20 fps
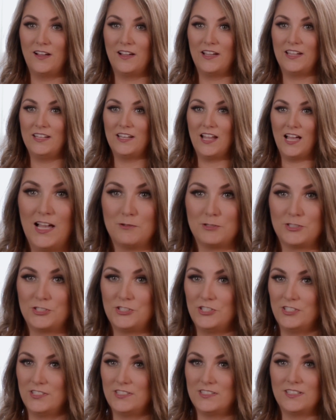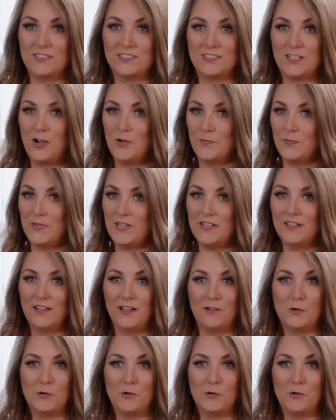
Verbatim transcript: night. I was just a zombie.